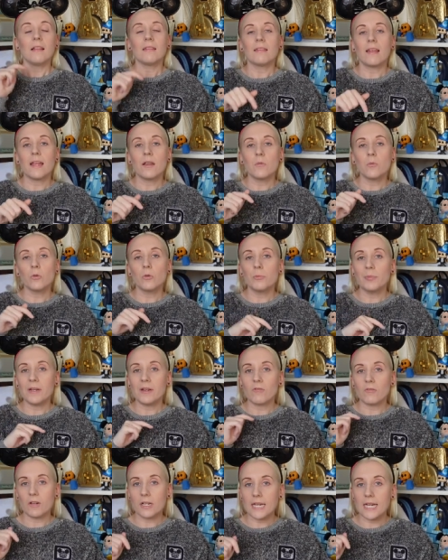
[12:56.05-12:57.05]
They will
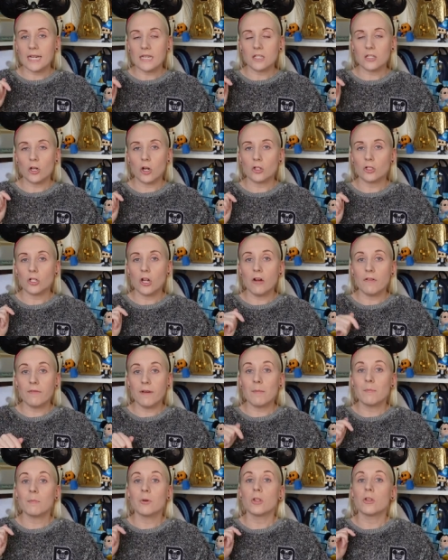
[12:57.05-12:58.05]
be released on
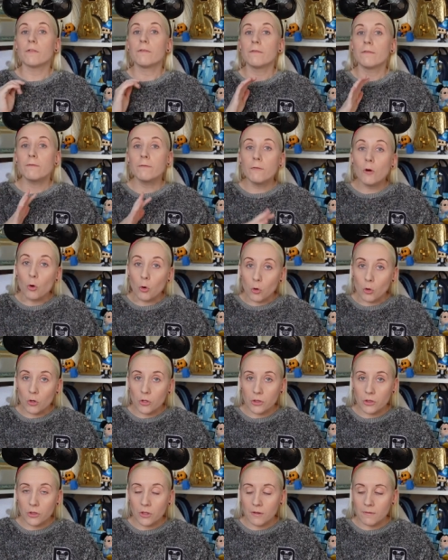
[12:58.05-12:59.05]
November the
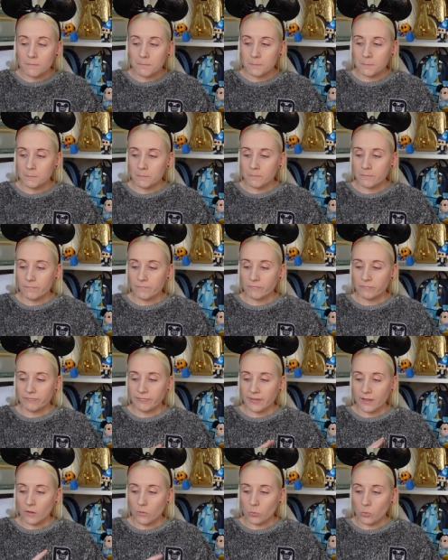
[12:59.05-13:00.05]
4th,
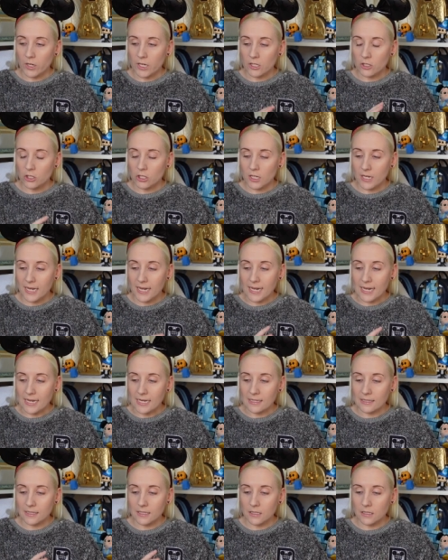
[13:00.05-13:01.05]
which
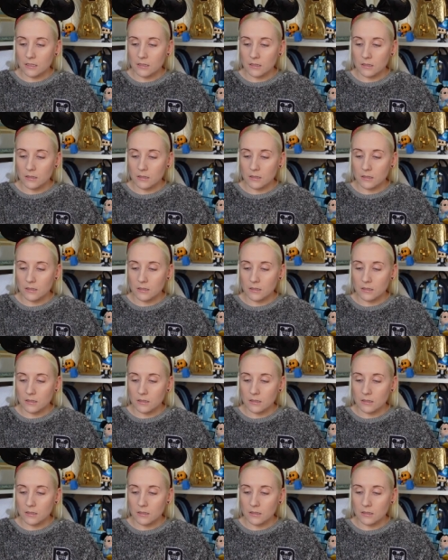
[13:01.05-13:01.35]
is,